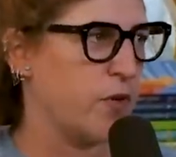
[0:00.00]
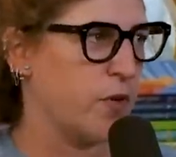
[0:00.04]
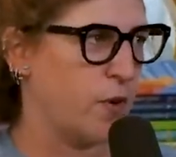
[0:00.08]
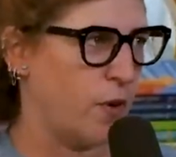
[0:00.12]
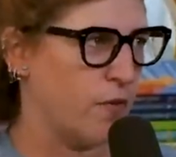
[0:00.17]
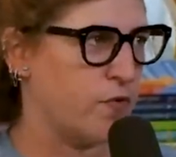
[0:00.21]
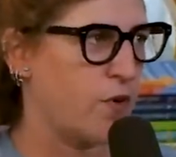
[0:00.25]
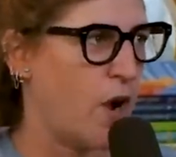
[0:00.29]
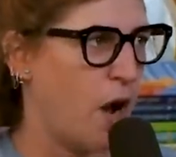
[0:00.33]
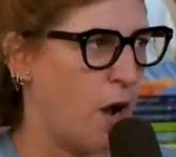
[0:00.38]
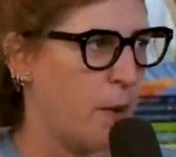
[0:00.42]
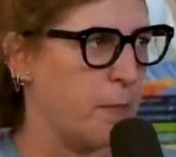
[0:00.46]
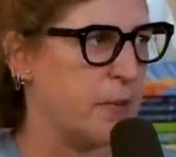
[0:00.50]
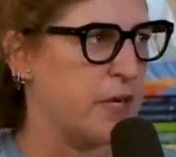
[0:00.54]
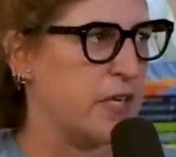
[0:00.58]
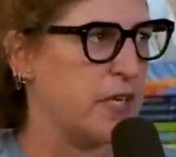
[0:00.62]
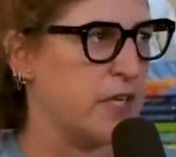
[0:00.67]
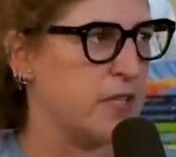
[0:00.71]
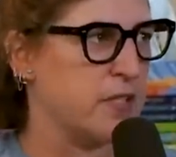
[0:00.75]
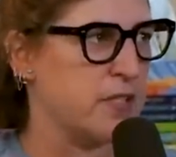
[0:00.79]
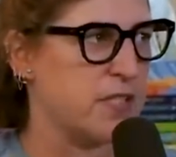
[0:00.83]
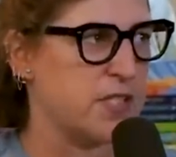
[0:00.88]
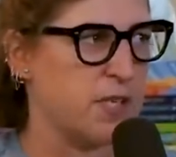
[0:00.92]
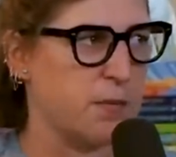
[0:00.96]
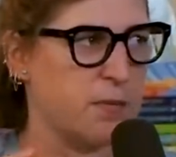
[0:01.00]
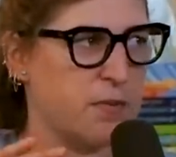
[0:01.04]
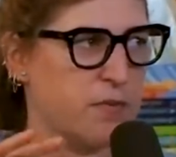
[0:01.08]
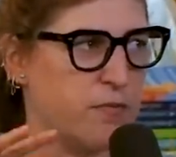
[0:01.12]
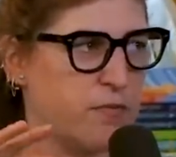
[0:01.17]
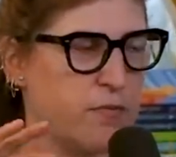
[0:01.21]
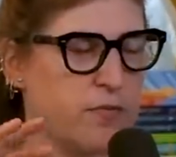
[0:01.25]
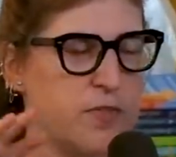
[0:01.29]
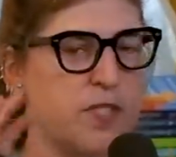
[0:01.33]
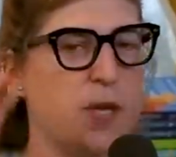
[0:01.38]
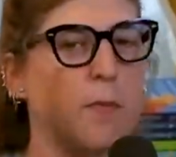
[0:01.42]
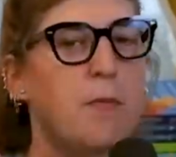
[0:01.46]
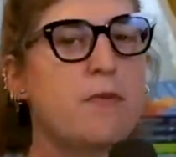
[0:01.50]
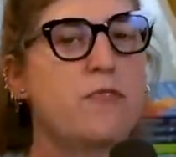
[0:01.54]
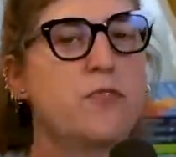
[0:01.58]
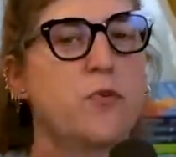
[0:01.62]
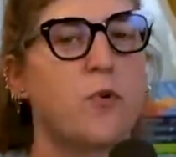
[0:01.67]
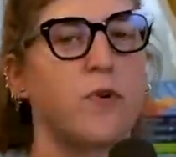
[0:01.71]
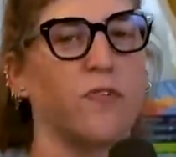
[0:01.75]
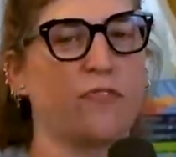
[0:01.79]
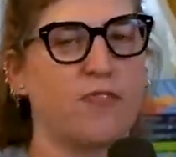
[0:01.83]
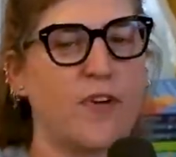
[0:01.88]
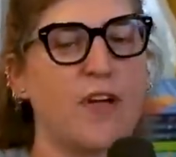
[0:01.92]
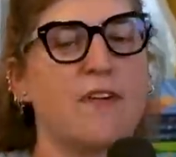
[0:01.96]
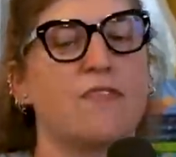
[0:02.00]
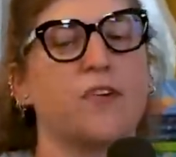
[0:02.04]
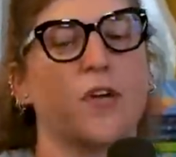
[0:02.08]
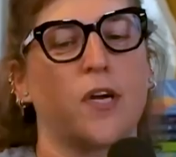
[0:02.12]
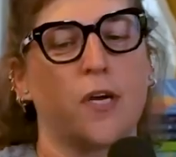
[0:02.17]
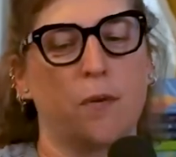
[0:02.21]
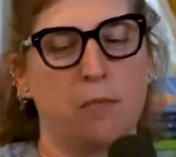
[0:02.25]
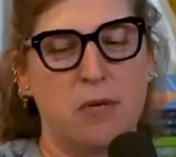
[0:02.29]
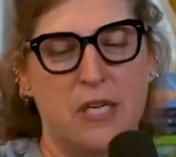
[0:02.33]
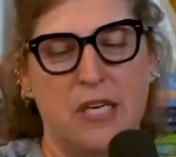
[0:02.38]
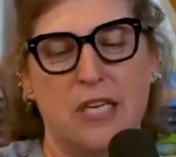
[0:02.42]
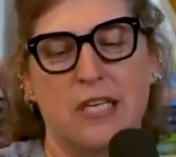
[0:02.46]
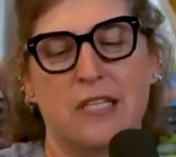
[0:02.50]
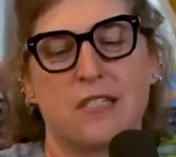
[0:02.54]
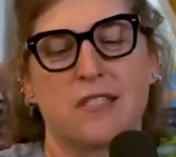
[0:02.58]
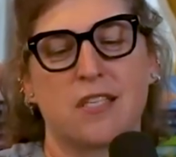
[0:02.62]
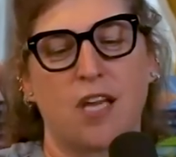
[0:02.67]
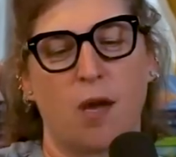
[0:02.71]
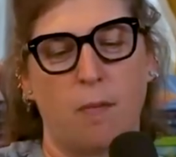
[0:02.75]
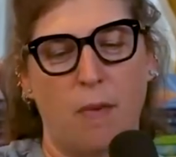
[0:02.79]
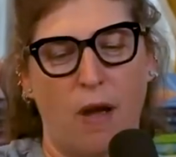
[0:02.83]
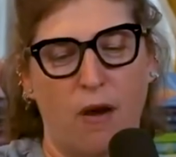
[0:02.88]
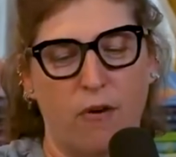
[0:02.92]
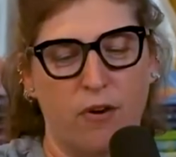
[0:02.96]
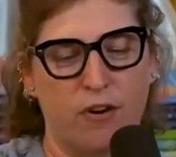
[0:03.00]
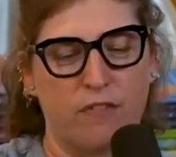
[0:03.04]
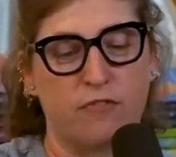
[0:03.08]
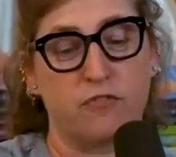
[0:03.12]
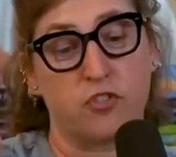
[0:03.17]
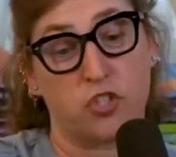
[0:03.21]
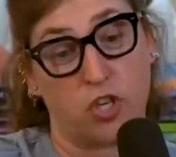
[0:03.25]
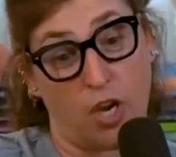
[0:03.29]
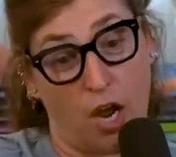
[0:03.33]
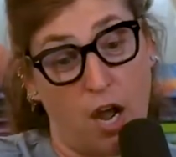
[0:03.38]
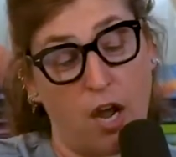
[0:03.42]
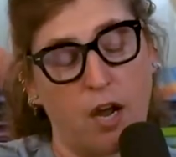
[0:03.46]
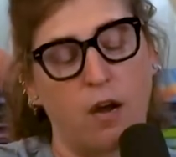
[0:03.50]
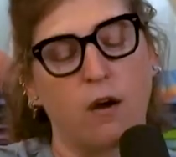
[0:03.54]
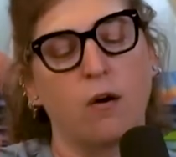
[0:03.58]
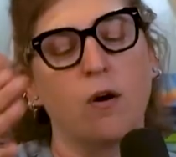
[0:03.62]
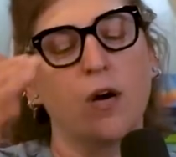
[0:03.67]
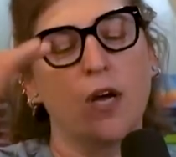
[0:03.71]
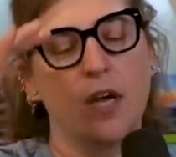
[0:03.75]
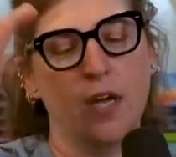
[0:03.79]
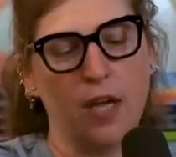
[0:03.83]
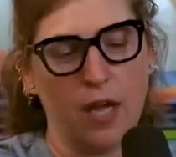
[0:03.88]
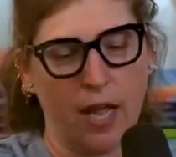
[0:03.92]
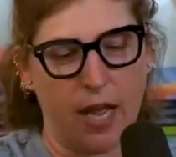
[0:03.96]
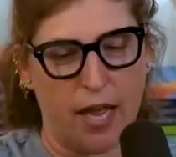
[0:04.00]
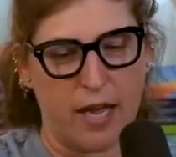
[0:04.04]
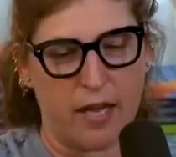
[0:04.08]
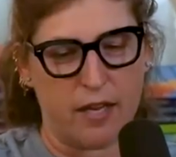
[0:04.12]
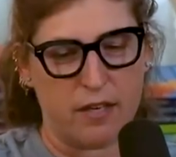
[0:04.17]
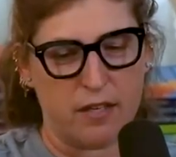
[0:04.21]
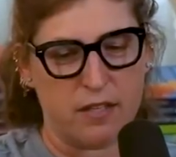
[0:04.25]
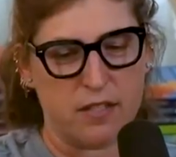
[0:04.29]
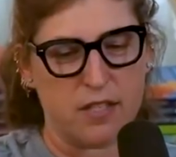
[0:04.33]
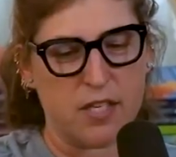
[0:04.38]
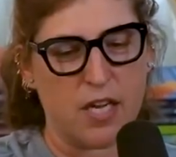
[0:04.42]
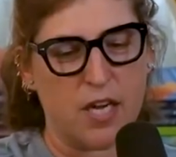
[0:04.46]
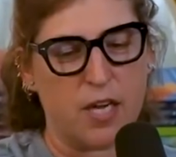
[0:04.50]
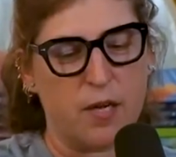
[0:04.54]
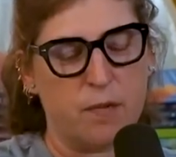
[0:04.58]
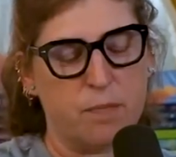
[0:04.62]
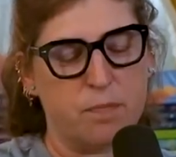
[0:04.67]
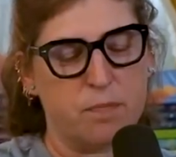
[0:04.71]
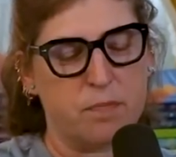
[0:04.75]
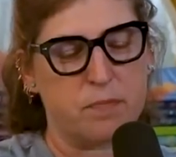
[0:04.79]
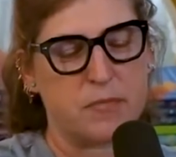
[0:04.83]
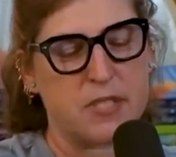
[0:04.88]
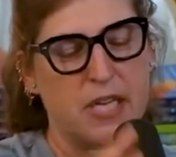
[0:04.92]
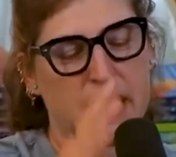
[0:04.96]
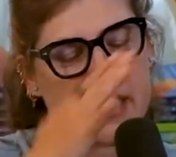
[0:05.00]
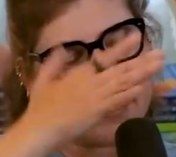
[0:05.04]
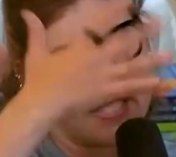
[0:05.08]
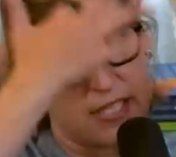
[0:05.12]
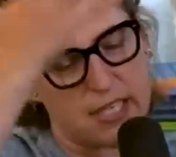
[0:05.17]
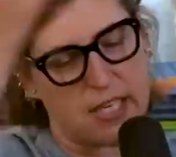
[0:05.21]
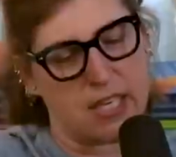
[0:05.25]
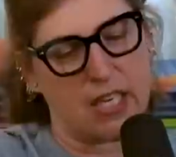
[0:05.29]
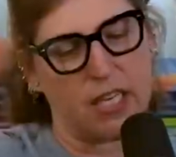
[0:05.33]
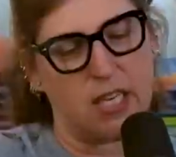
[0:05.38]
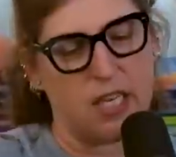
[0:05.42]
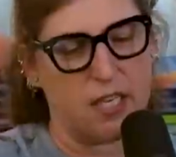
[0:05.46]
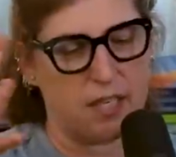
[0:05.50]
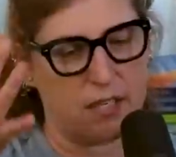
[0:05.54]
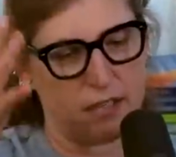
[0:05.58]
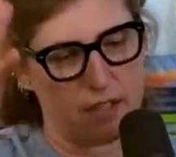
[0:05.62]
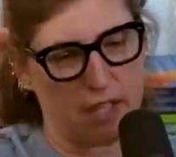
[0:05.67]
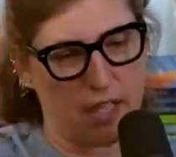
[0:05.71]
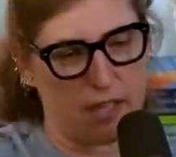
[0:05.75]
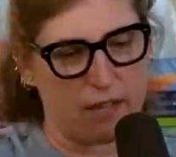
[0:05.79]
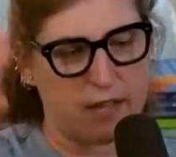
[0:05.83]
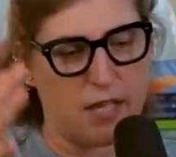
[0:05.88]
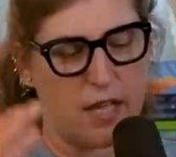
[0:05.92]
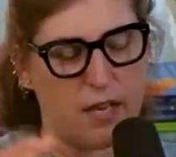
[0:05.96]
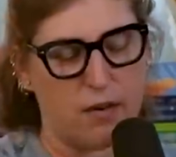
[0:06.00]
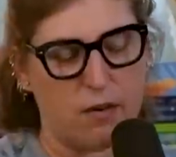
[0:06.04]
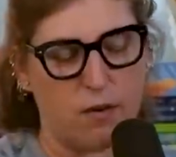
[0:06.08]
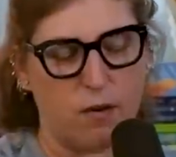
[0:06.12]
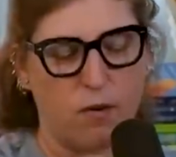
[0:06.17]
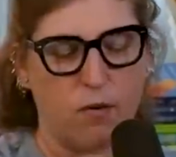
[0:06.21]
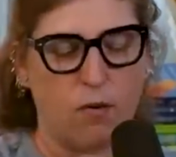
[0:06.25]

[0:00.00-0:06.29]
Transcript: you know of comedy, and some of some of your favorite comedians come out of Chicago and um, Second City and like that yeah.